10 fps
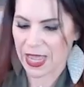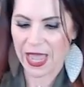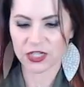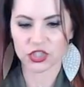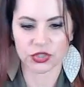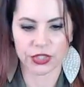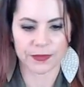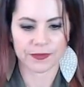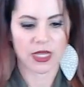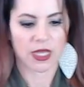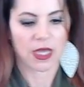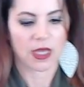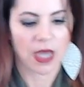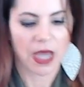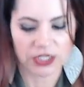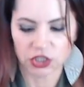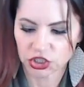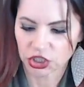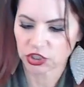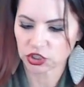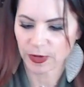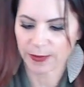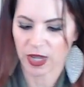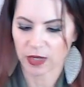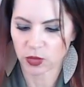Actually, I just changed my mind.